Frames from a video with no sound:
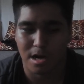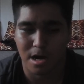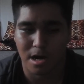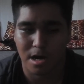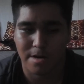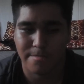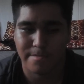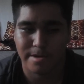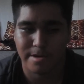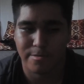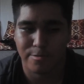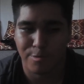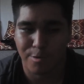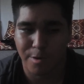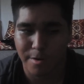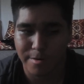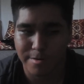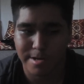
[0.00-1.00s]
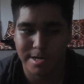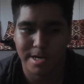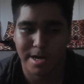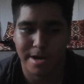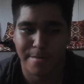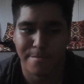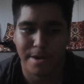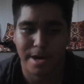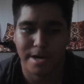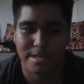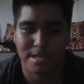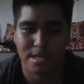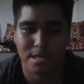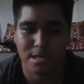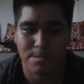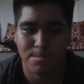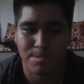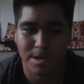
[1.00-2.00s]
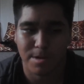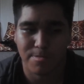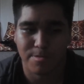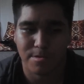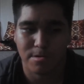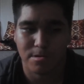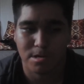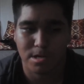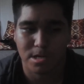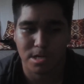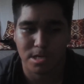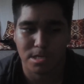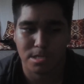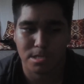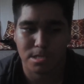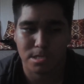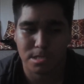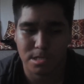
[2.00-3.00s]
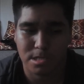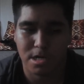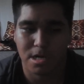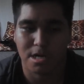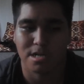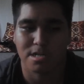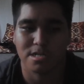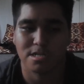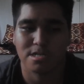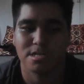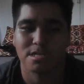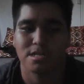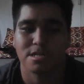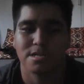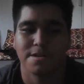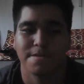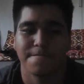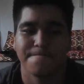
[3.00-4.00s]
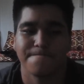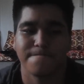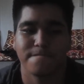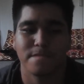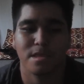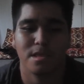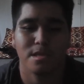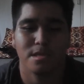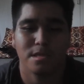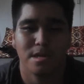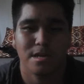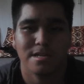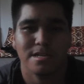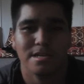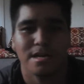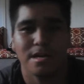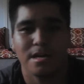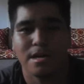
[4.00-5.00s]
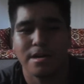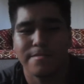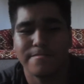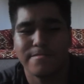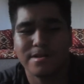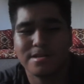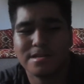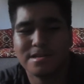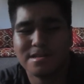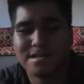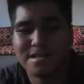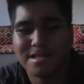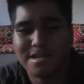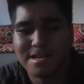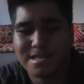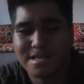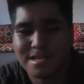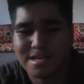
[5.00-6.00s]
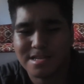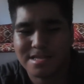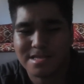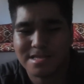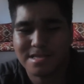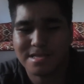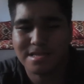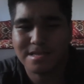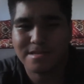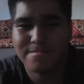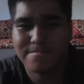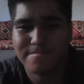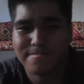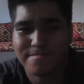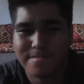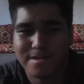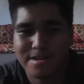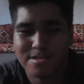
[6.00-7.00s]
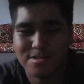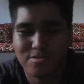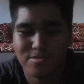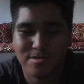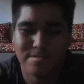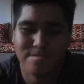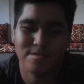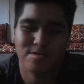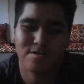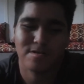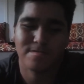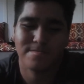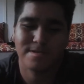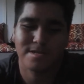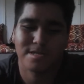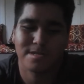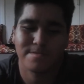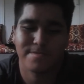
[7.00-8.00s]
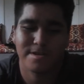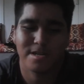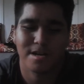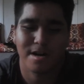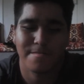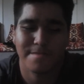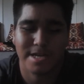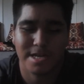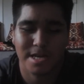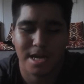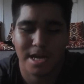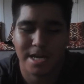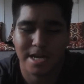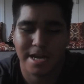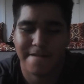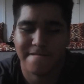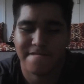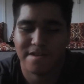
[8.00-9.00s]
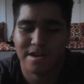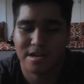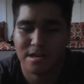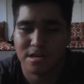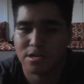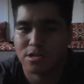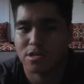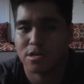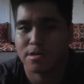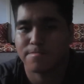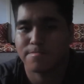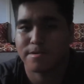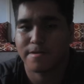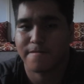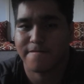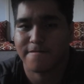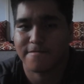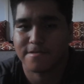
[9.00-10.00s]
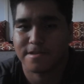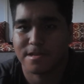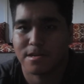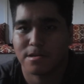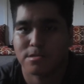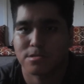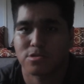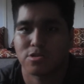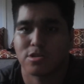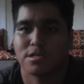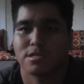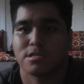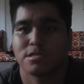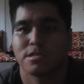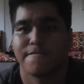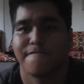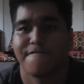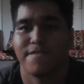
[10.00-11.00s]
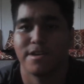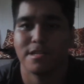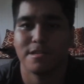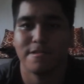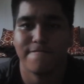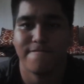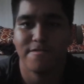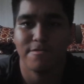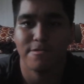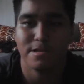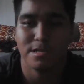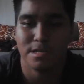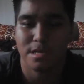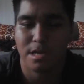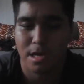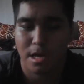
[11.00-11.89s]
army worried about these people stuck. Like, basically, like, my dream job is becoming an Afghan interpreter for the Australian Defence Force,